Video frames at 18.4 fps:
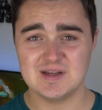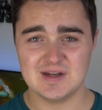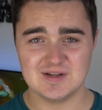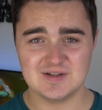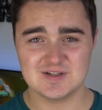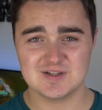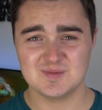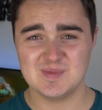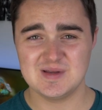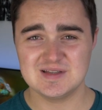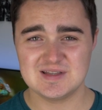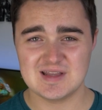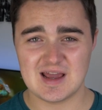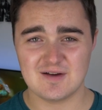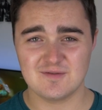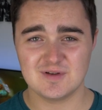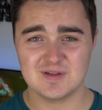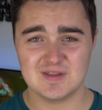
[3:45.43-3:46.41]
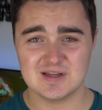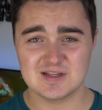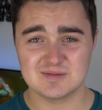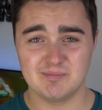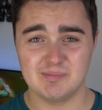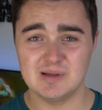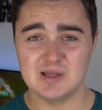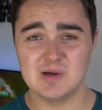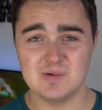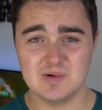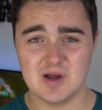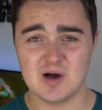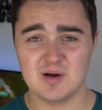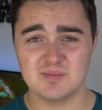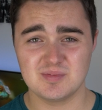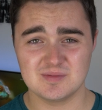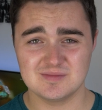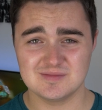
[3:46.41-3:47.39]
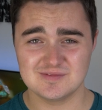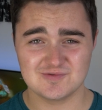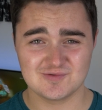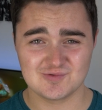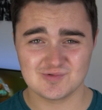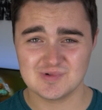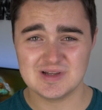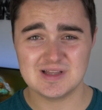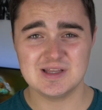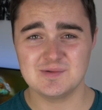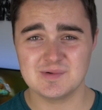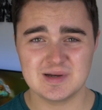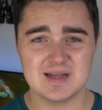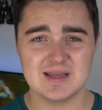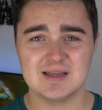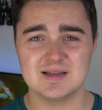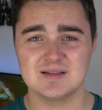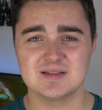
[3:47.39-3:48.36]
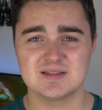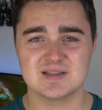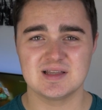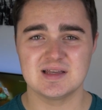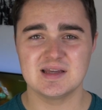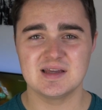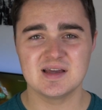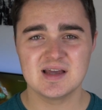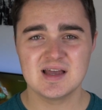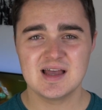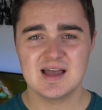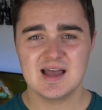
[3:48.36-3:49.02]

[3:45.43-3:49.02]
It just means that everything's blown up really ridiculously,